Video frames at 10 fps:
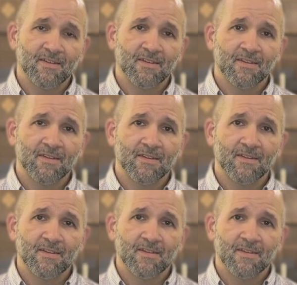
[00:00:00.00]

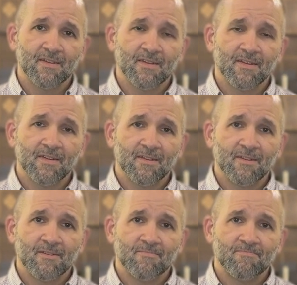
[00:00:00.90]

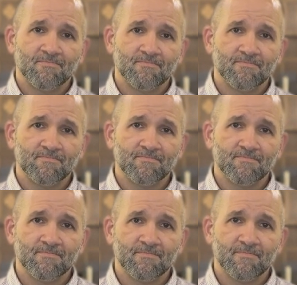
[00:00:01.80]

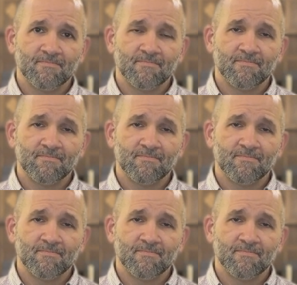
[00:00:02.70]
(silence)